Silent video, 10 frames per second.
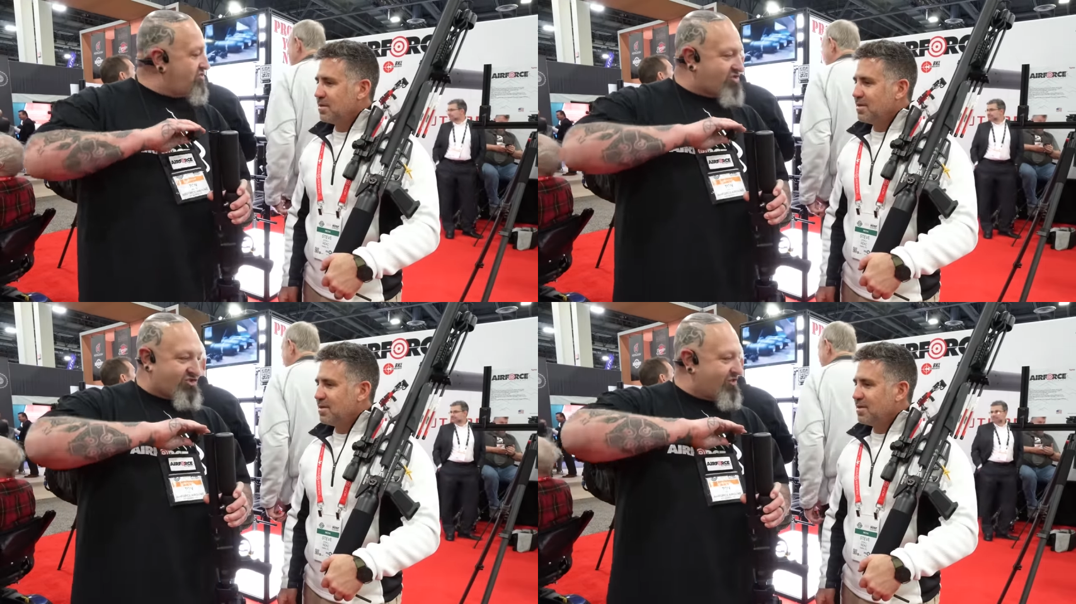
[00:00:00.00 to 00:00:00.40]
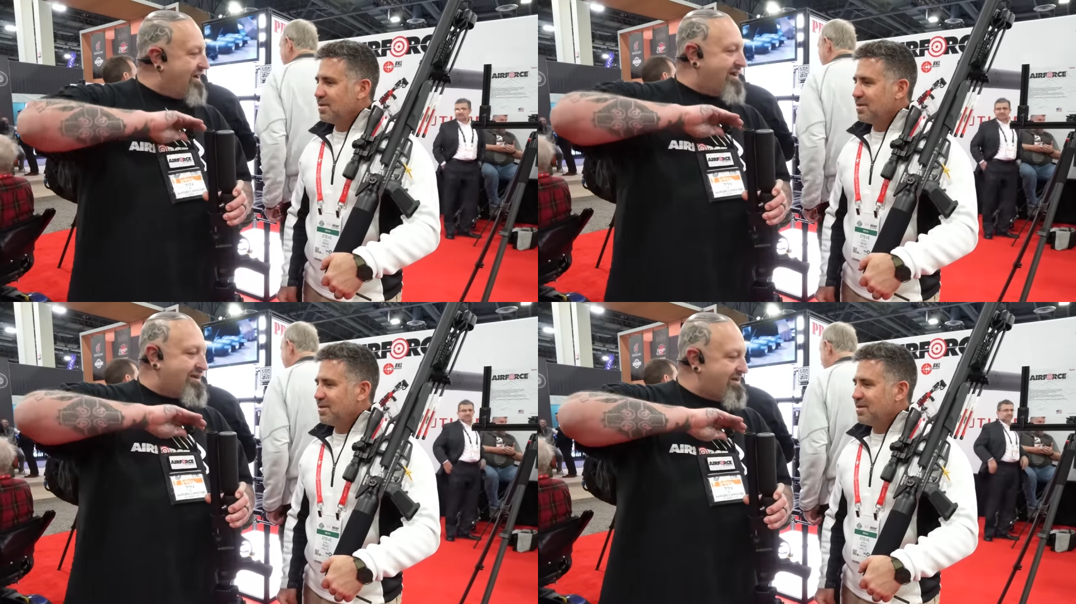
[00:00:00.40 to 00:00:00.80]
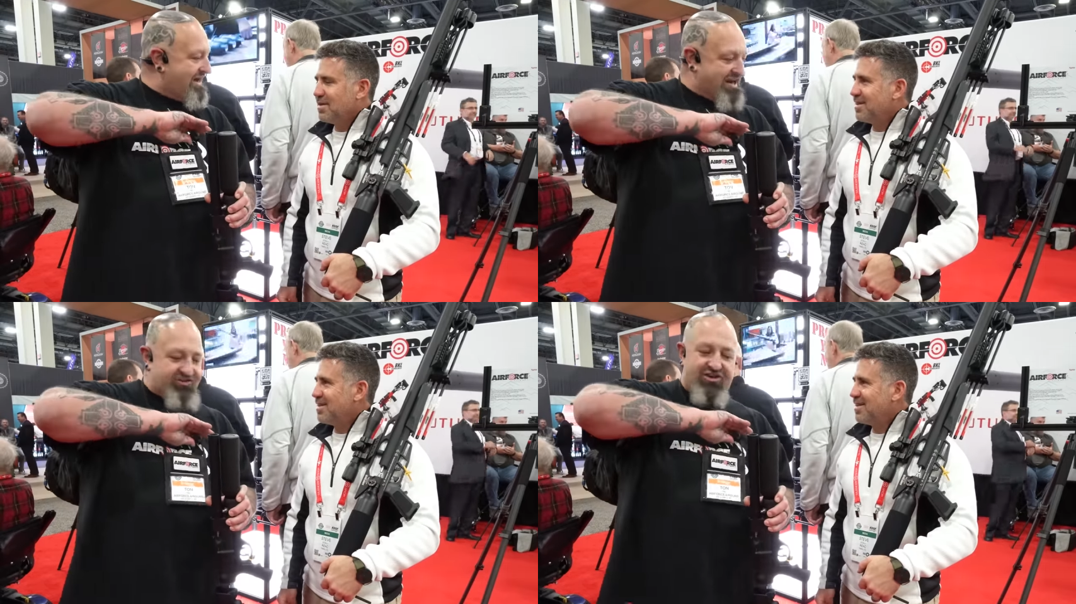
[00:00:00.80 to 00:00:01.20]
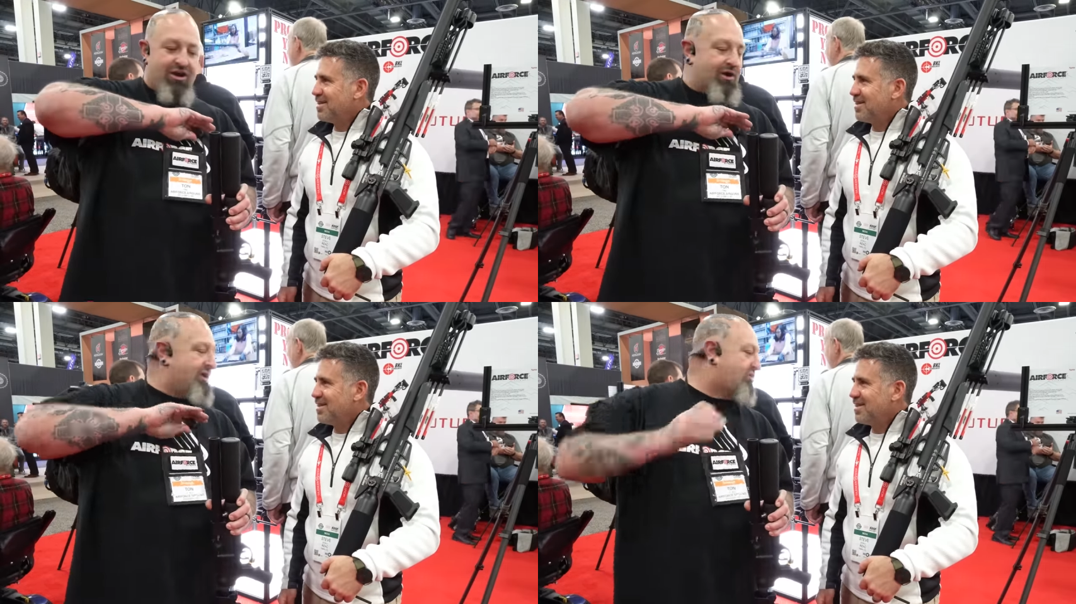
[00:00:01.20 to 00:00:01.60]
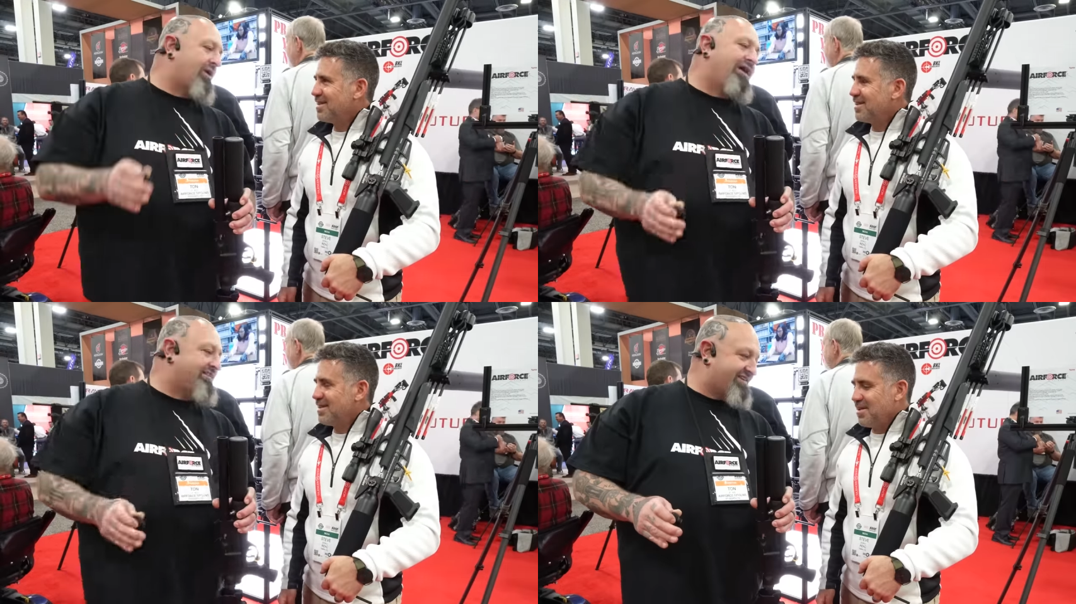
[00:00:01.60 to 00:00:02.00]
Speaker 1: straight engineering
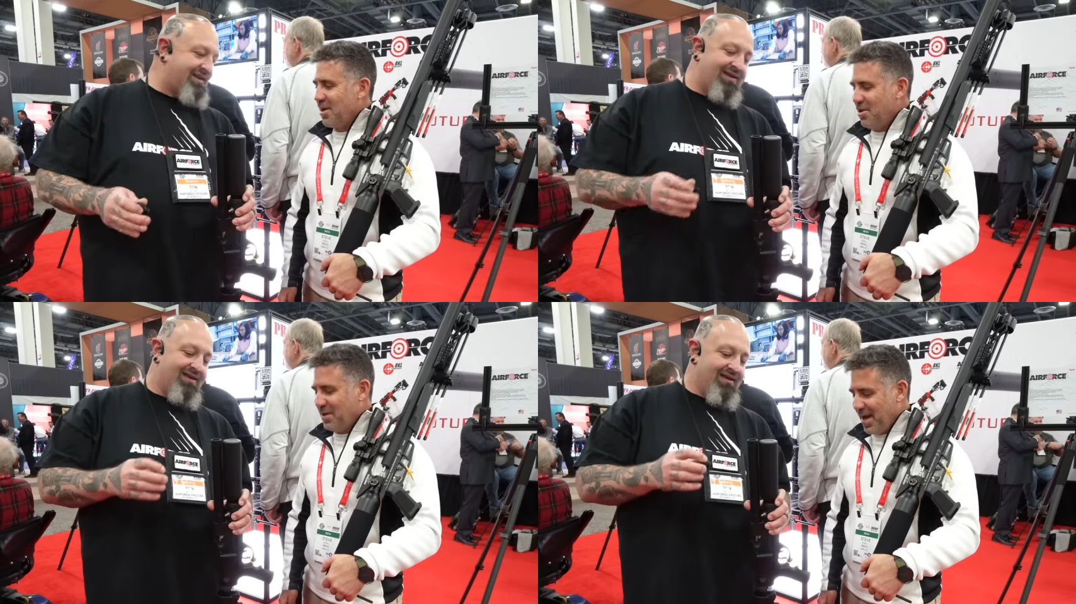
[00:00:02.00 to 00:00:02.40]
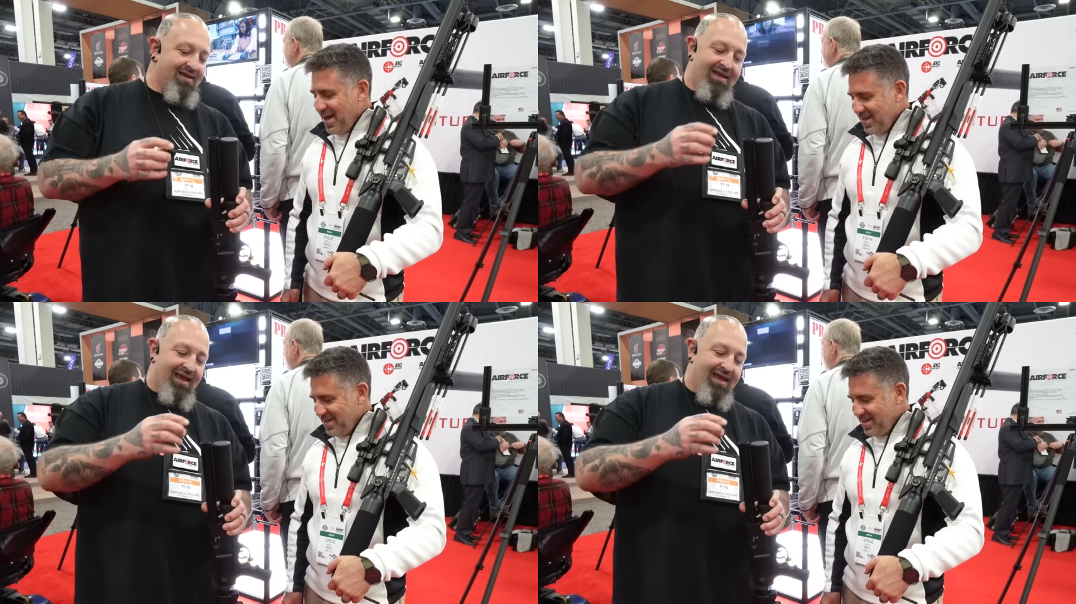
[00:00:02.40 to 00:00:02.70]
crazy okay.